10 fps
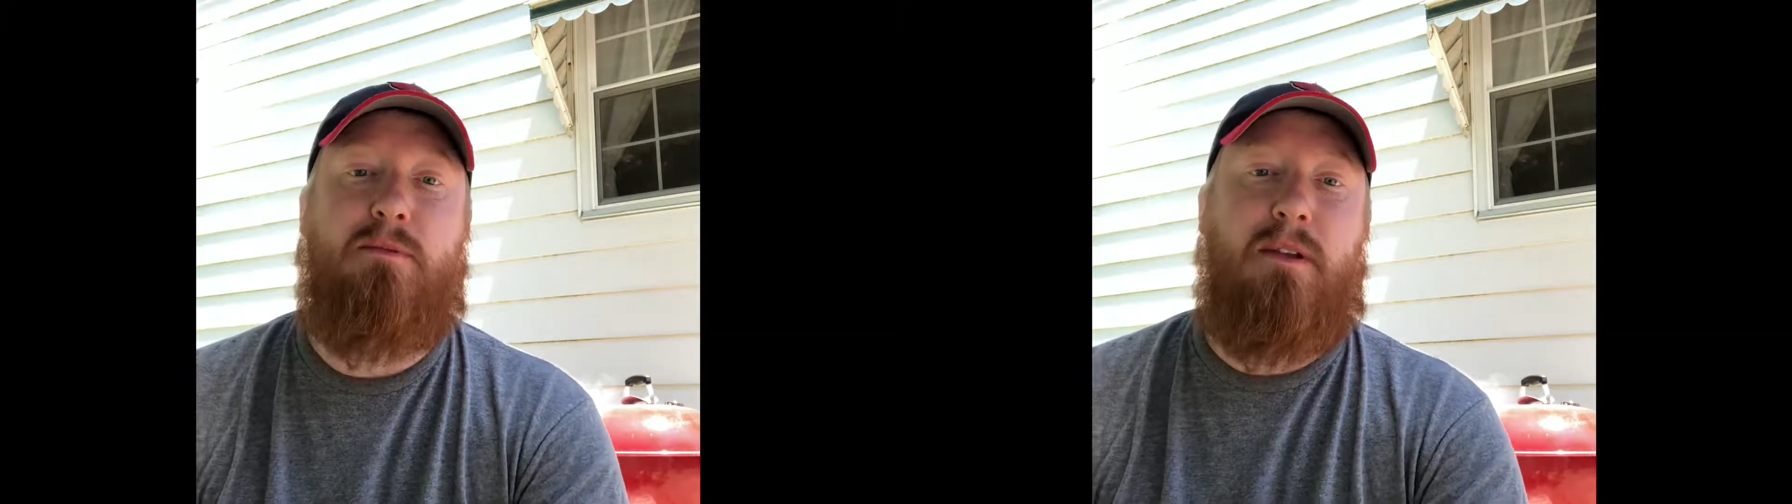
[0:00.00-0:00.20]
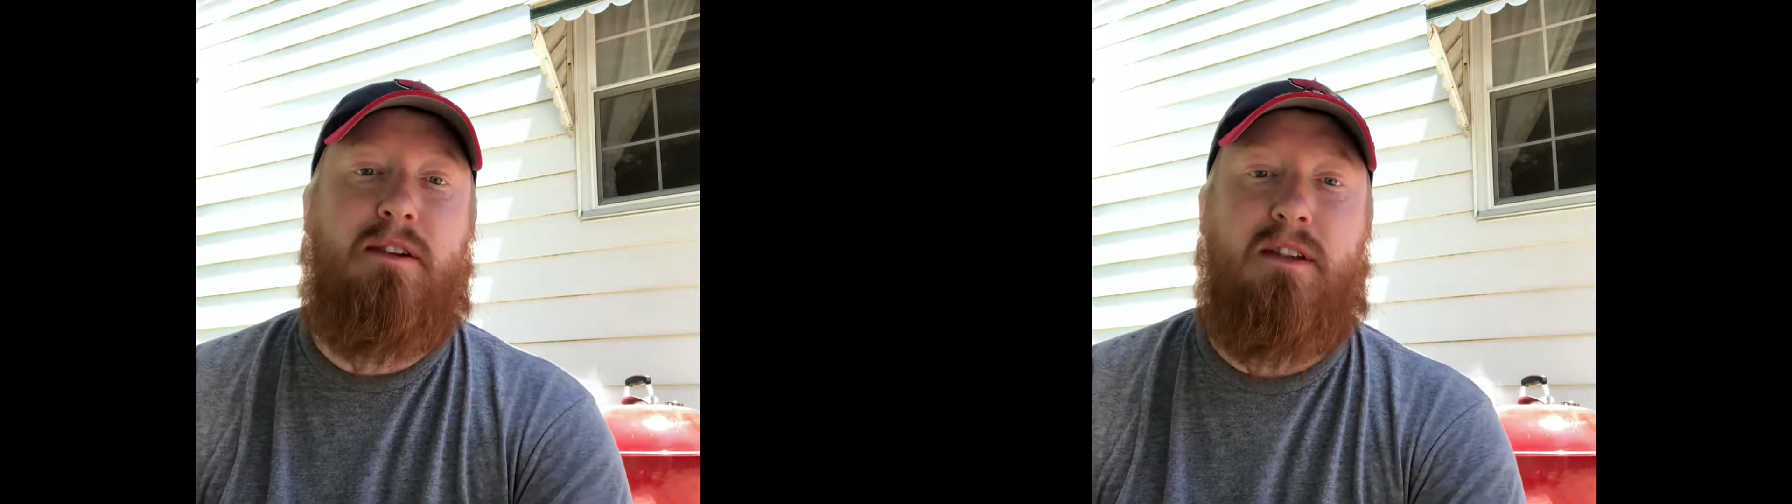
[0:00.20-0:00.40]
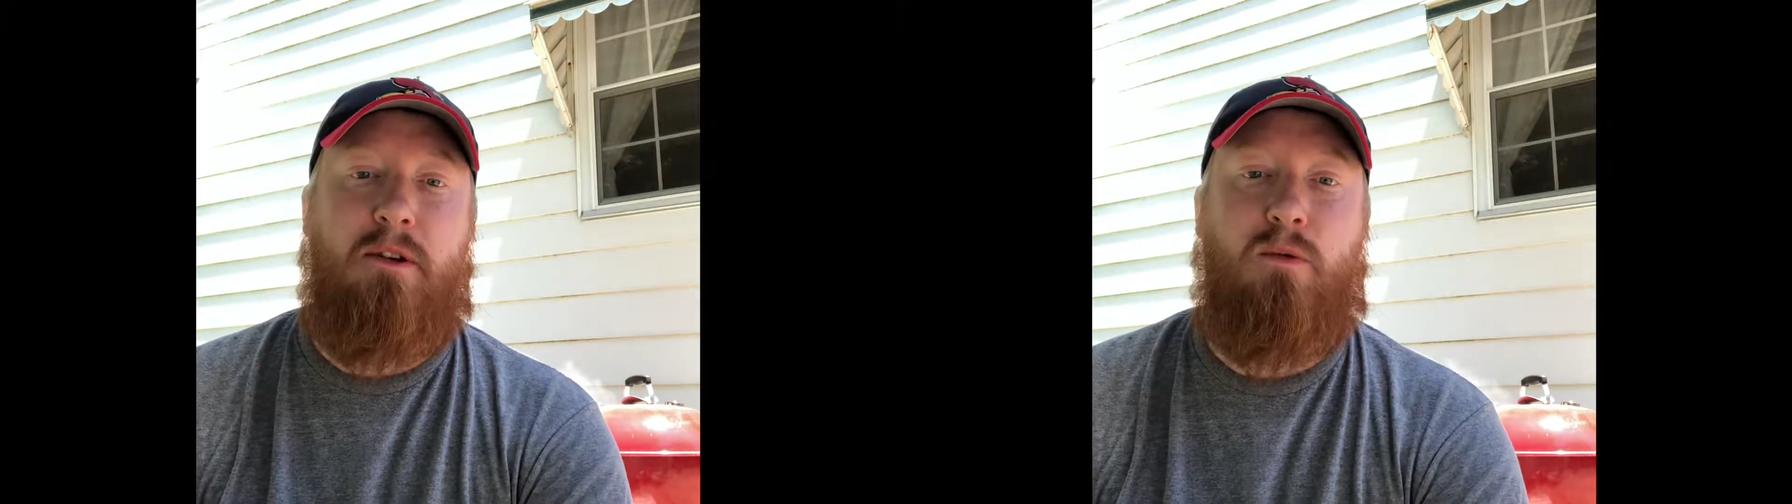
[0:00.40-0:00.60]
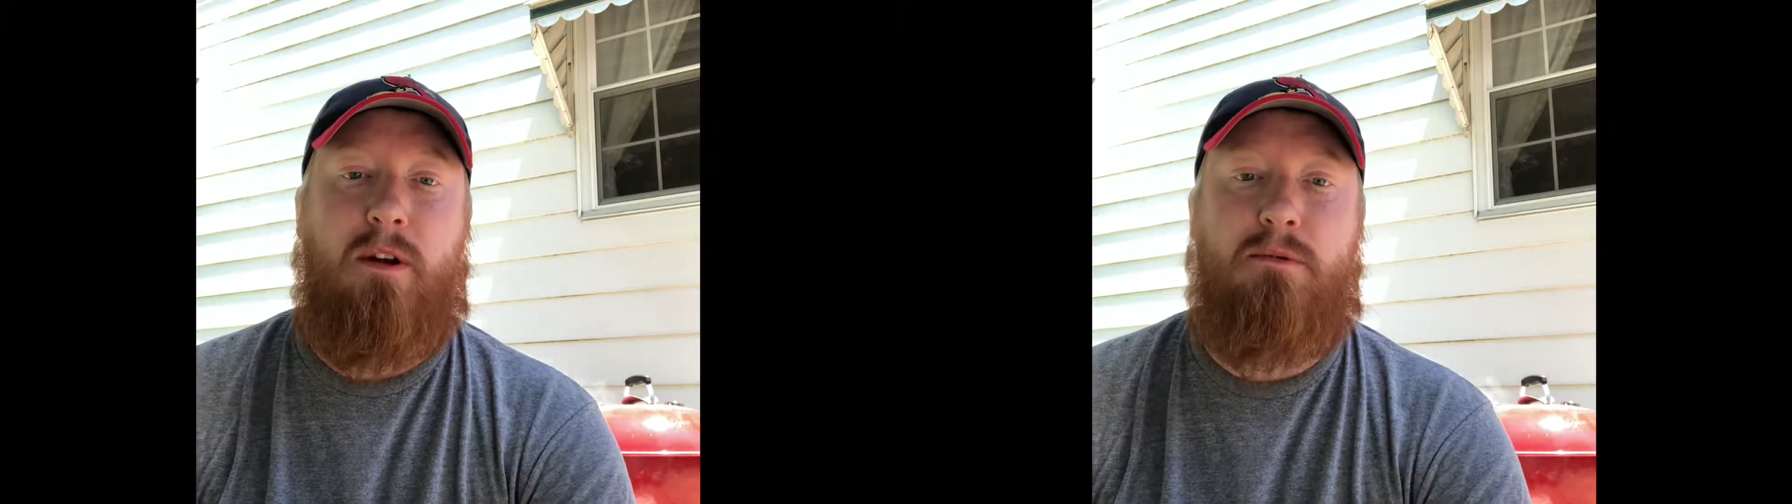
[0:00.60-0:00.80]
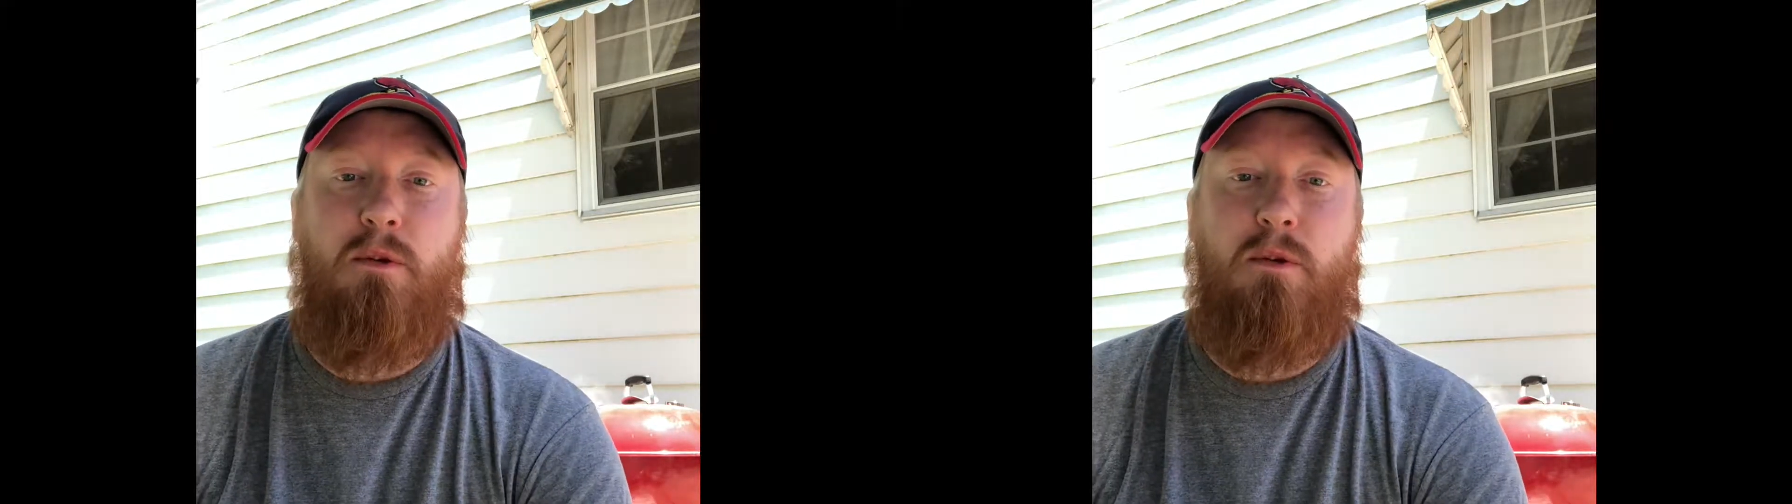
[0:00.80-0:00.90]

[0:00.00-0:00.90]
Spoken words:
place in ribs,